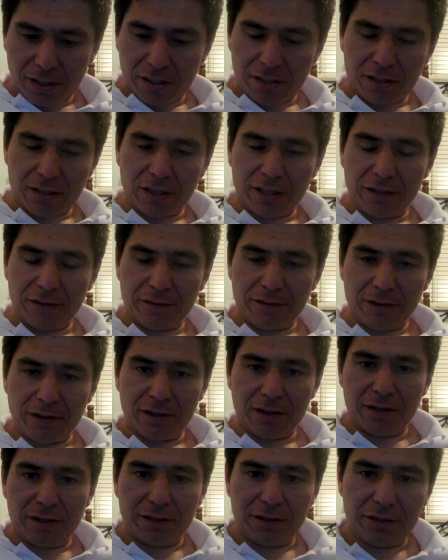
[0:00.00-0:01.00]
Click
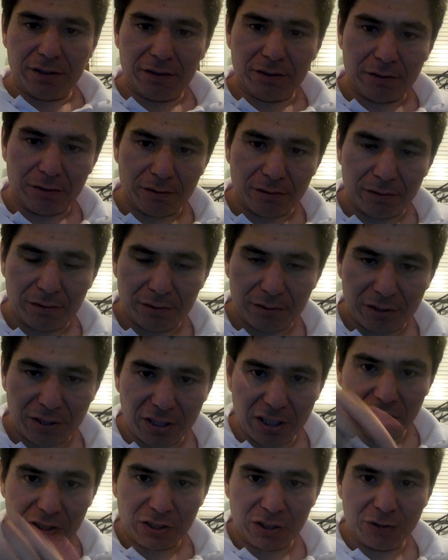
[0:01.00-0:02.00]

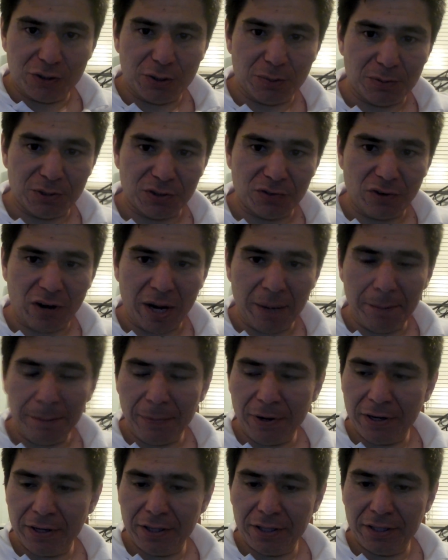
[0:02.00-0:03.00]
the subscribe
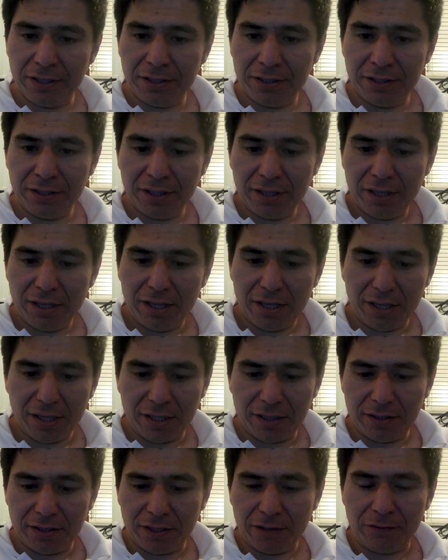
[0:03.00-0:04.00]
button,
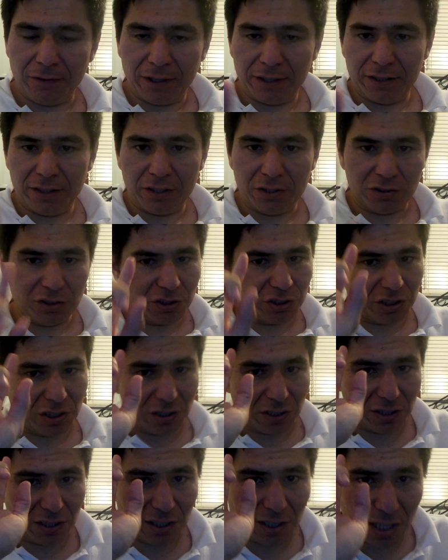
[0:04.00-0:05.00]
and then right there is
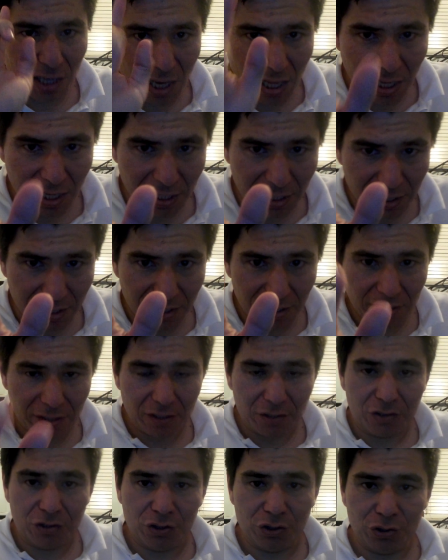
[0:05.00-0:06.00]
a link
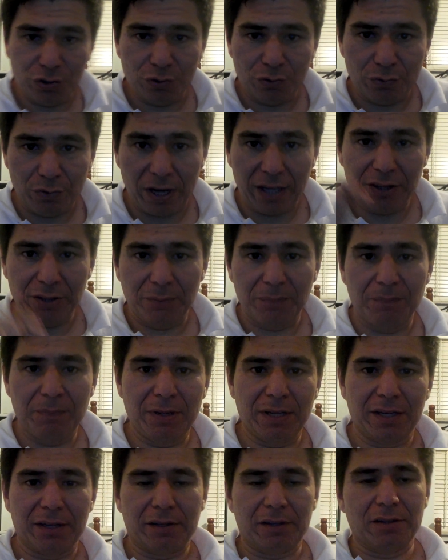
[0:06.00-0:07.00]
to
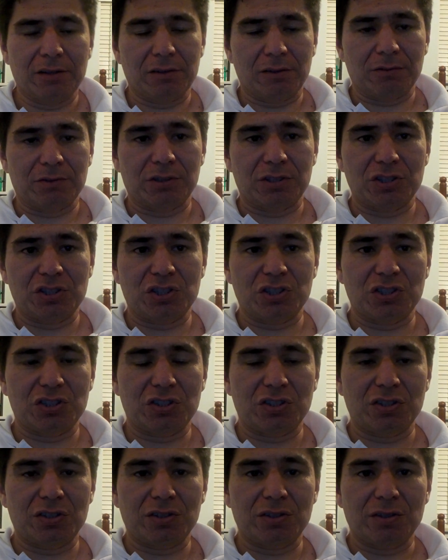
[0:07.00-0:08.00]
RandomMig. This is
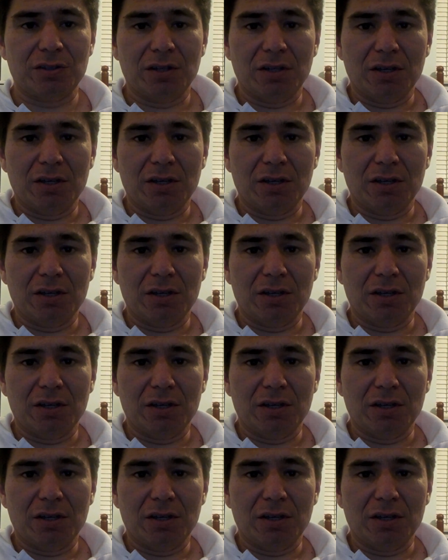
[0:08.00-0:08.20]
the